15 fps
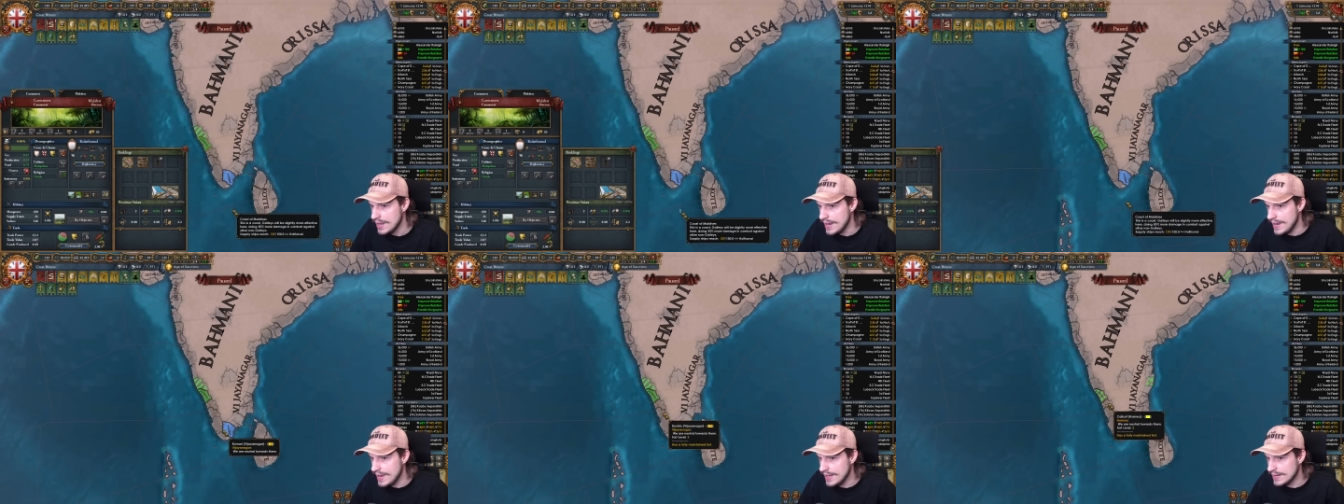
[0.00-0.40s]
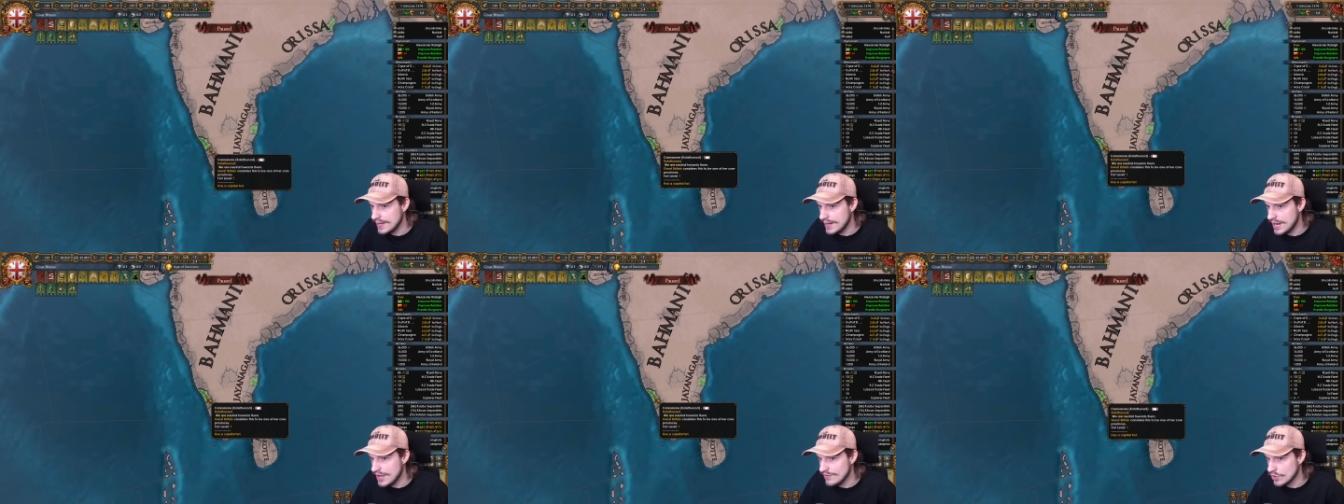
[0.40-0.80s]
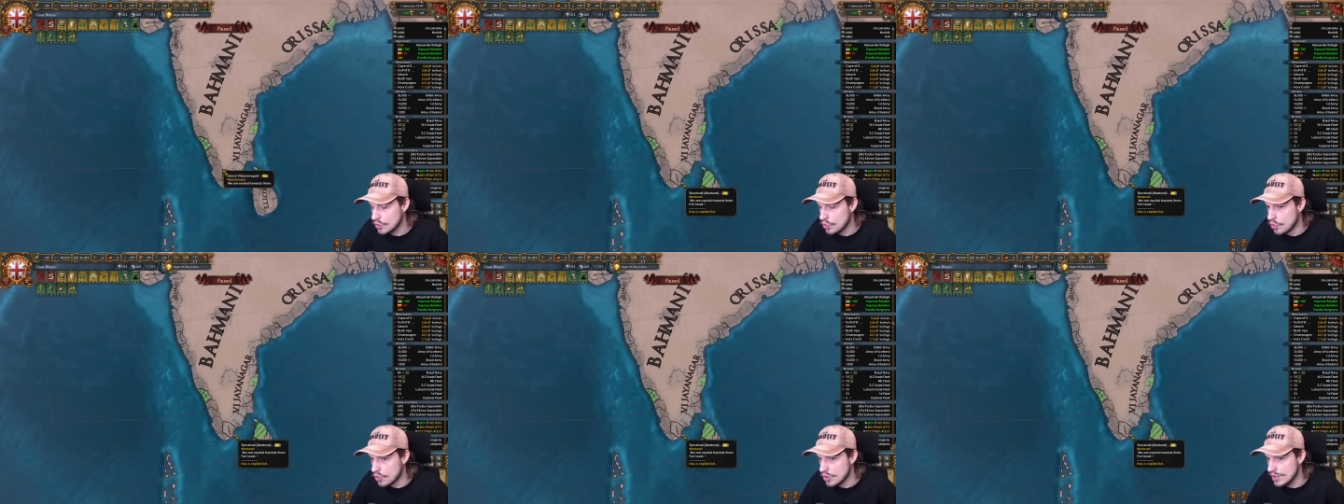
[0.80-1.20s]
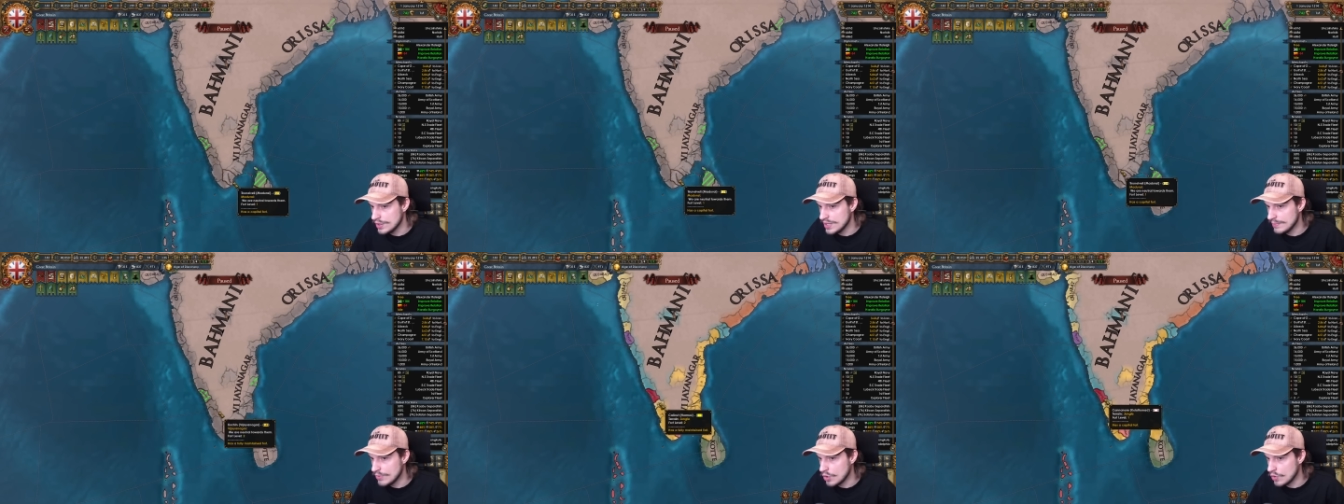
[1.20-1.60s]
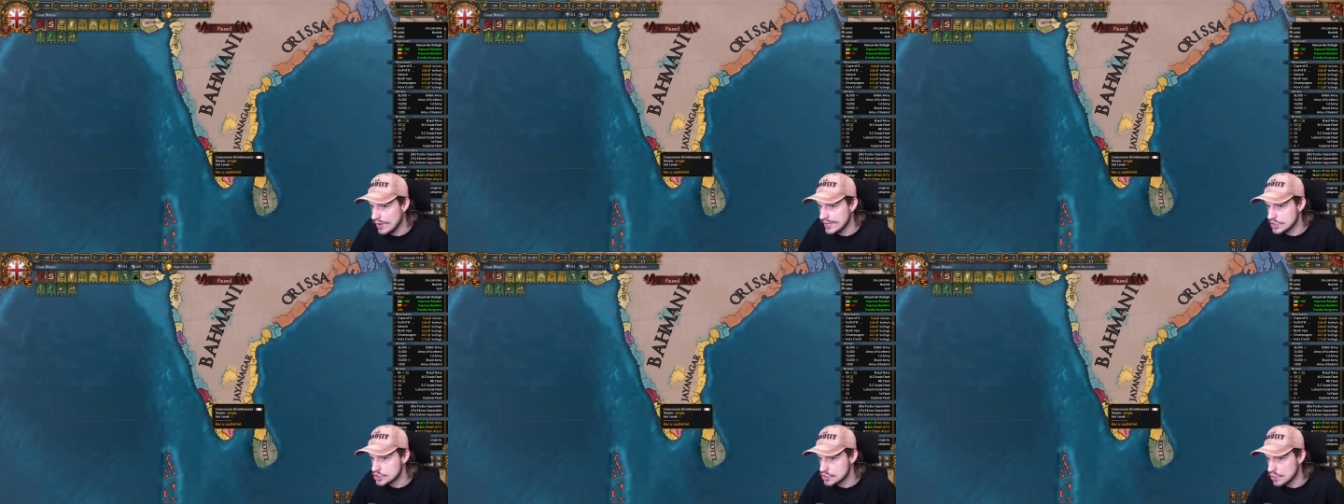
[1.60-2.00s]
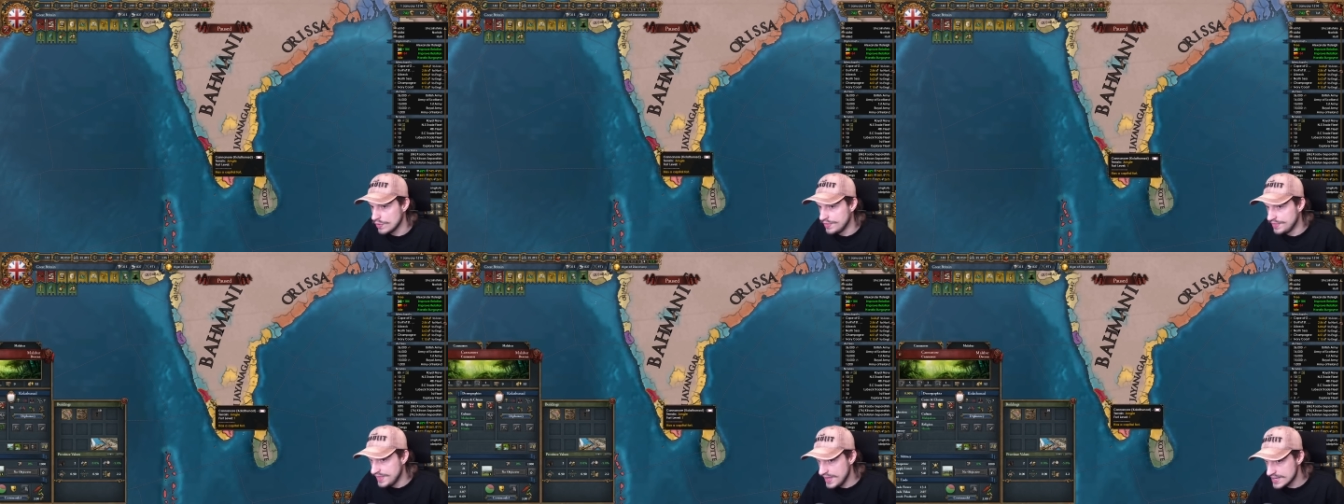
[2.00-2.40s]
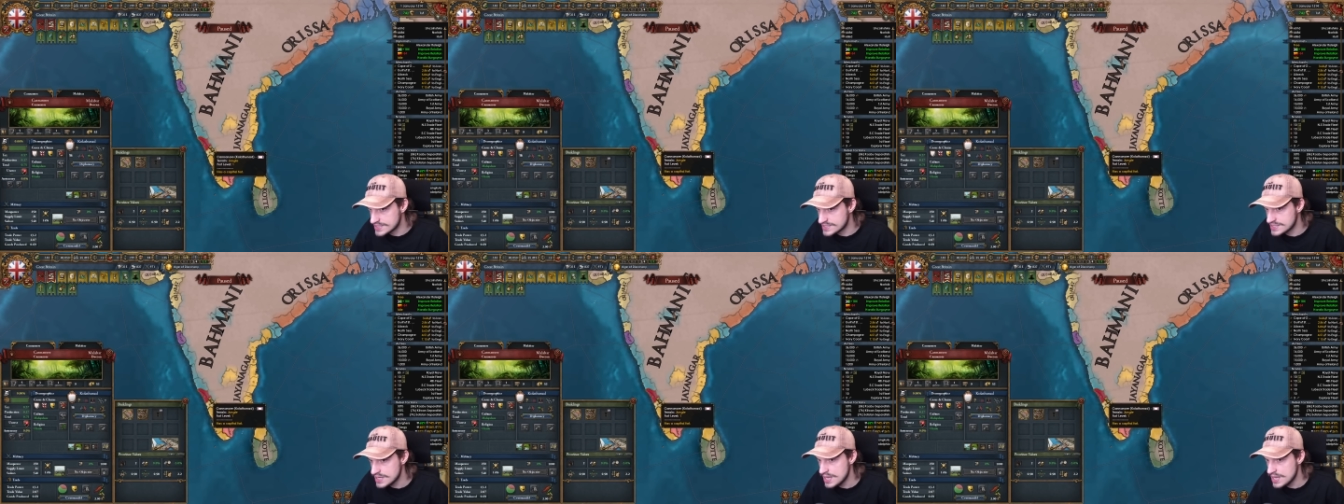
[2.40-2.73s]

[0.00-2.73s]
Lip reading: and I have a core on them already. So this